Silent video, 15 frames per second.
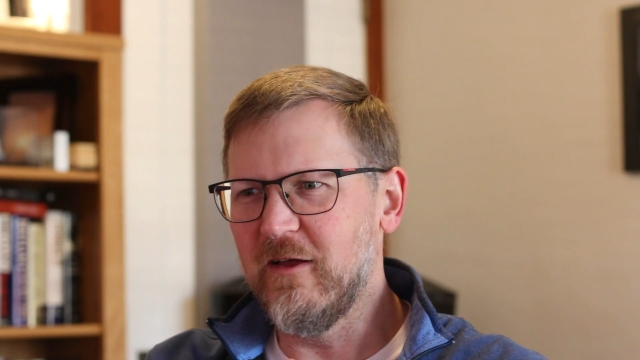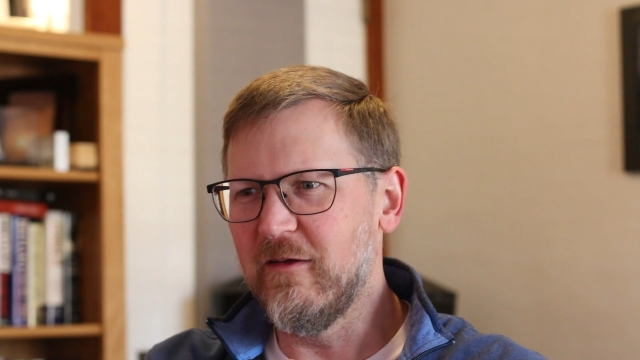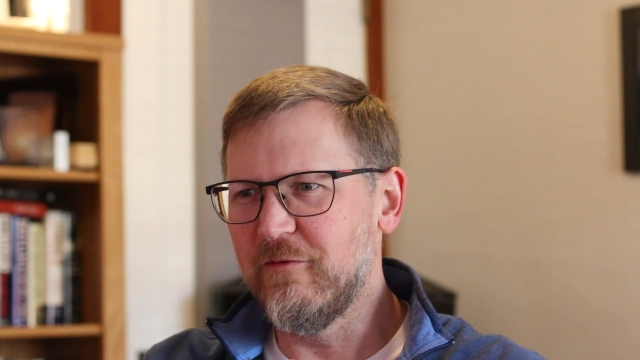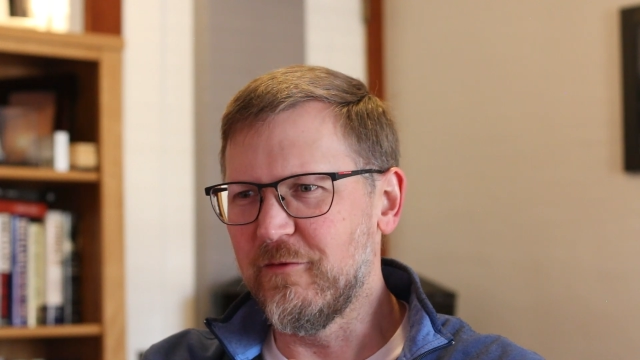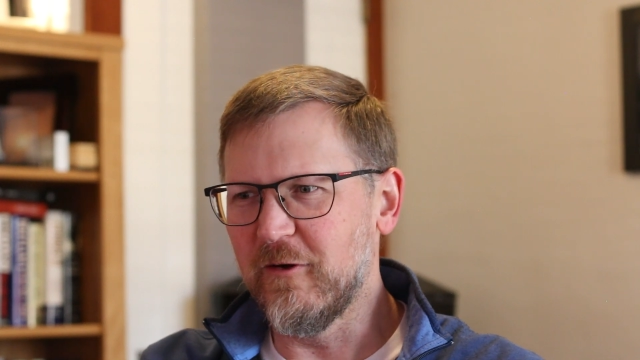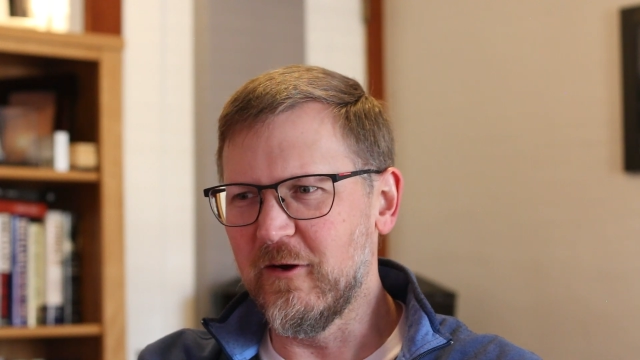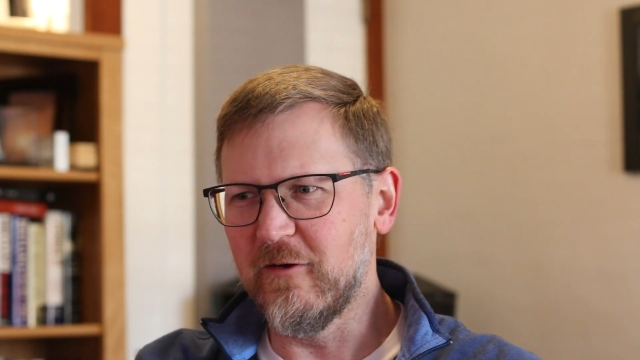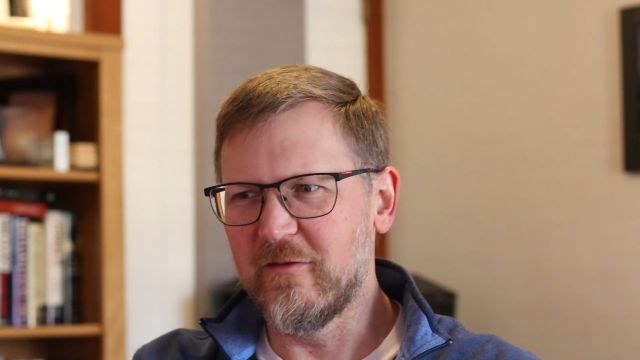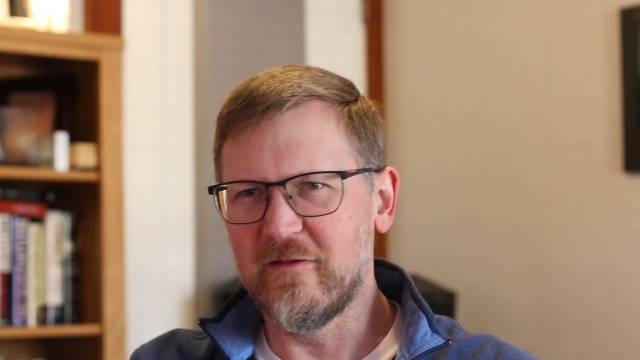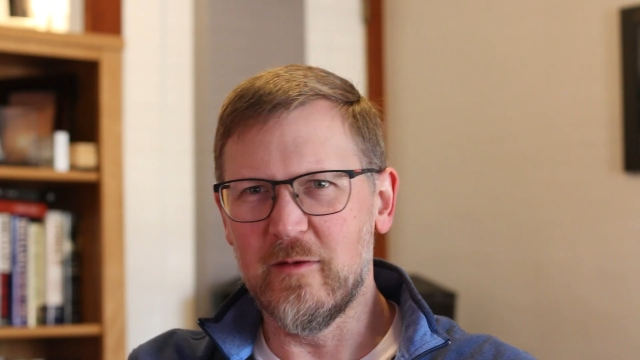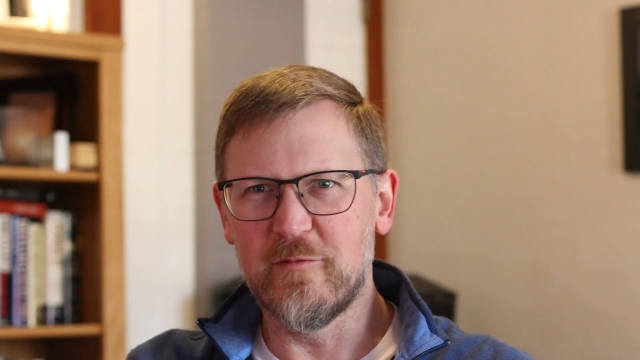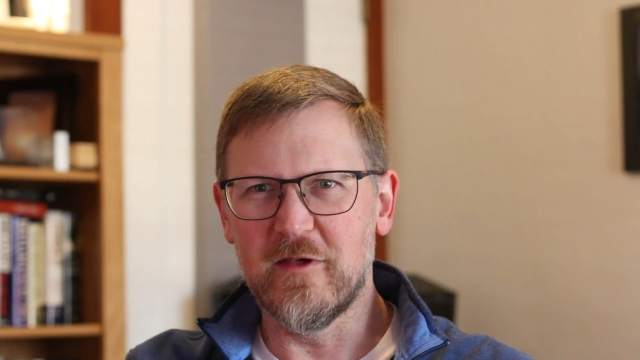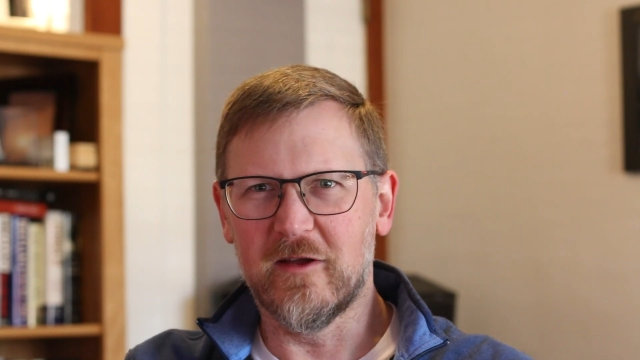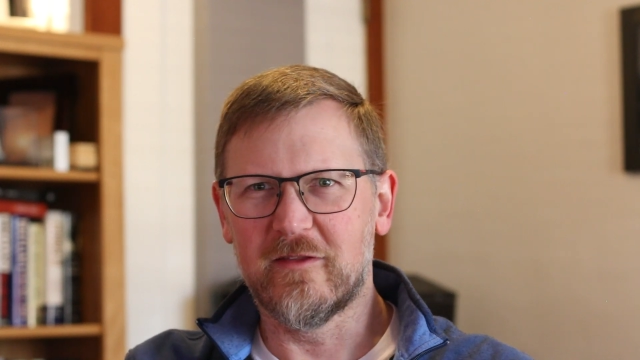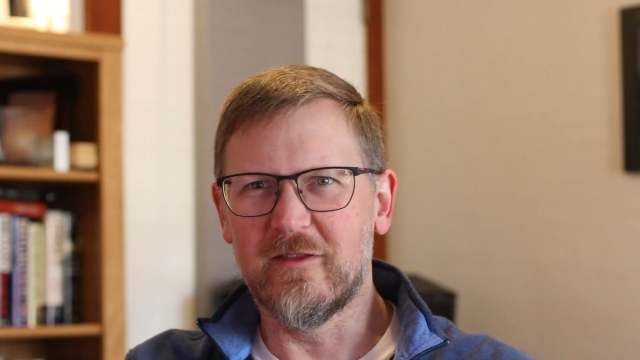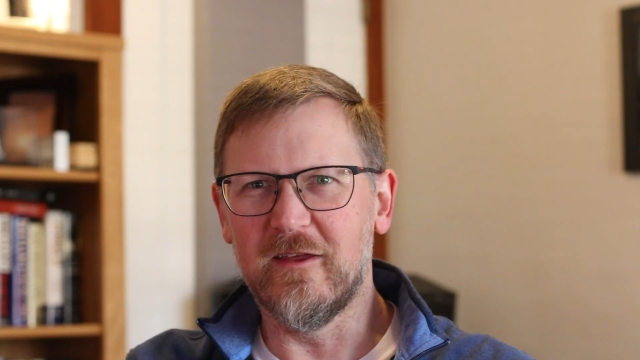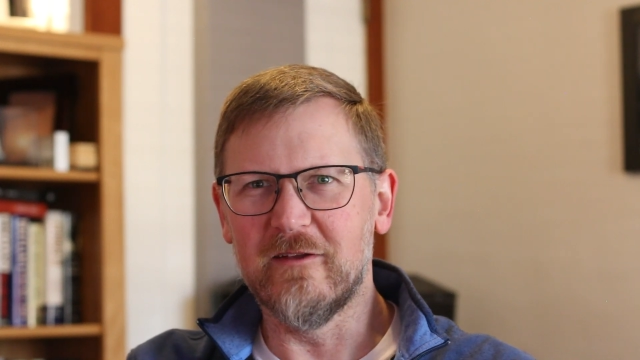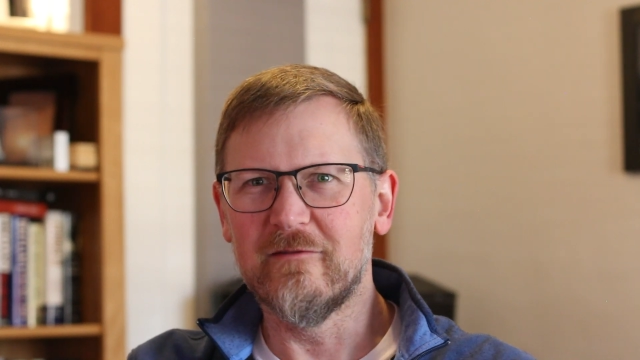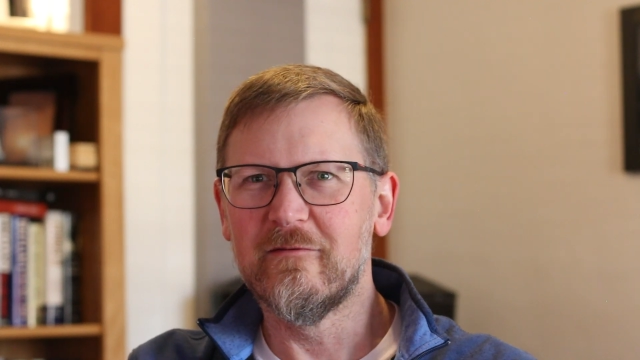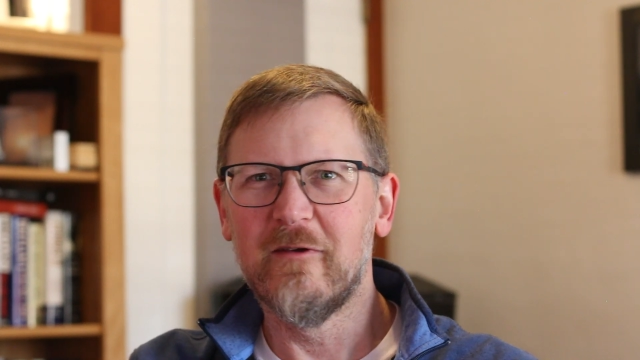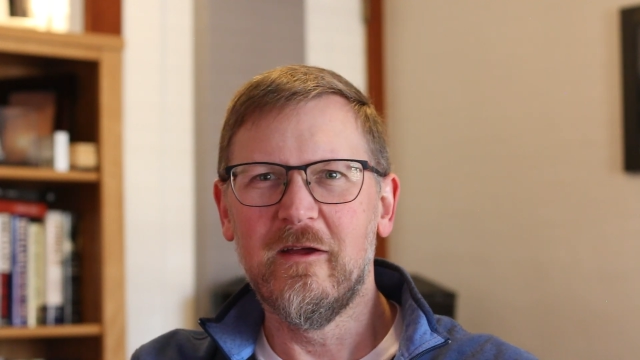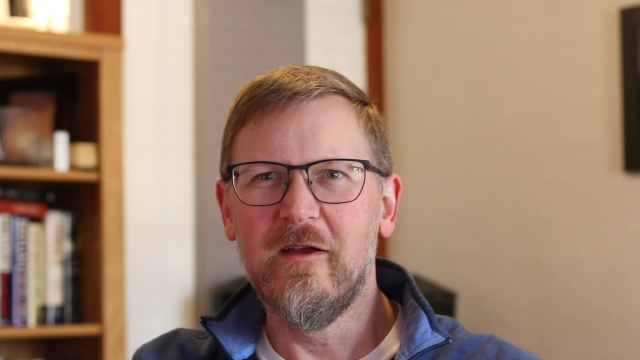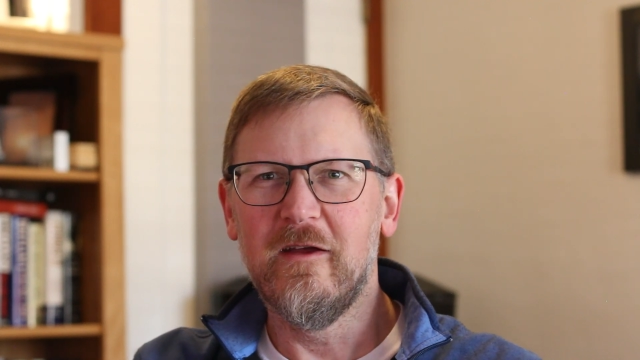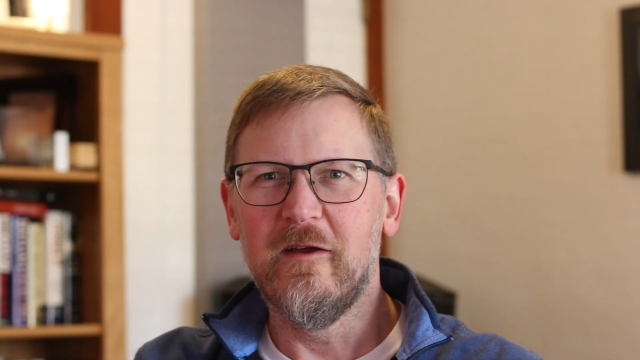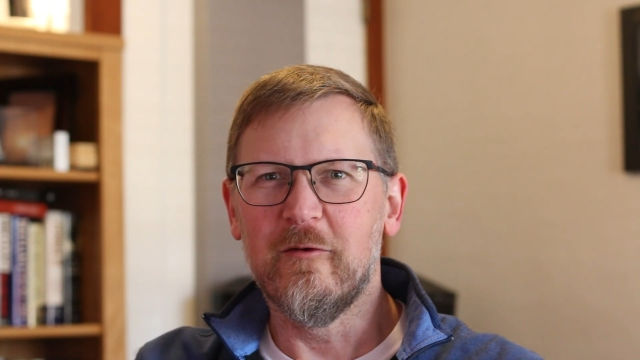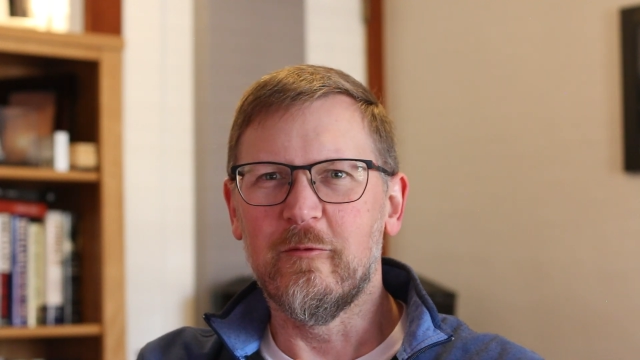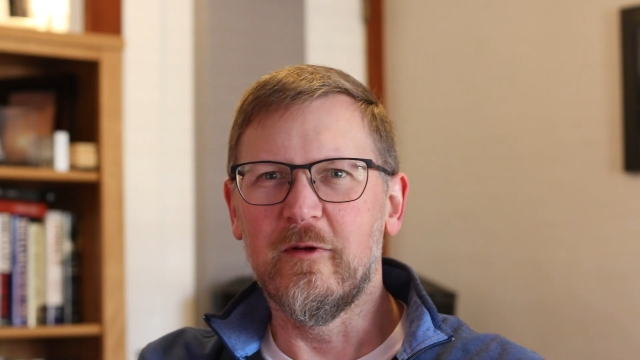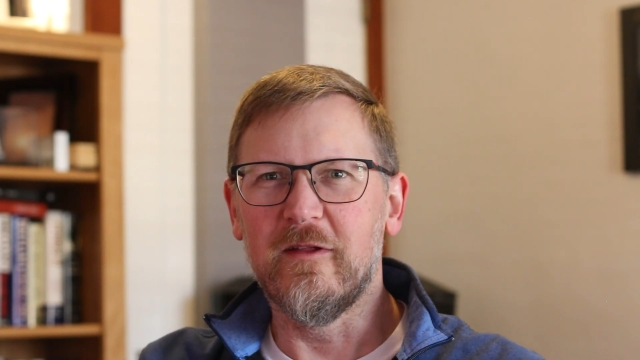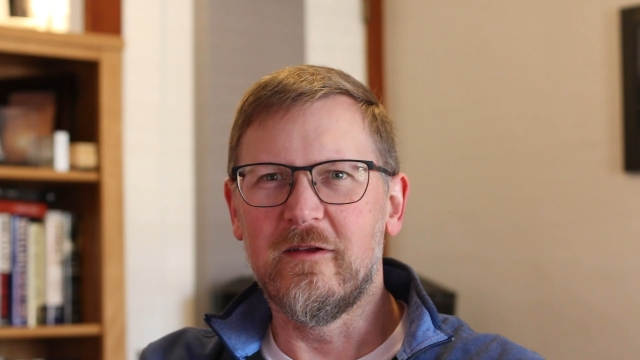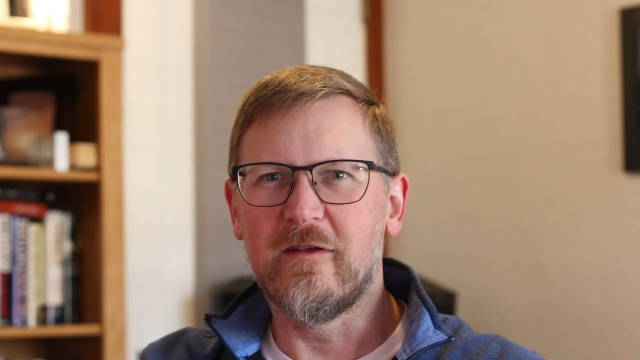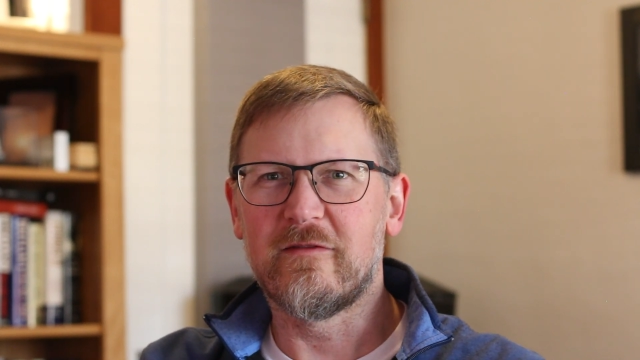for a subject that really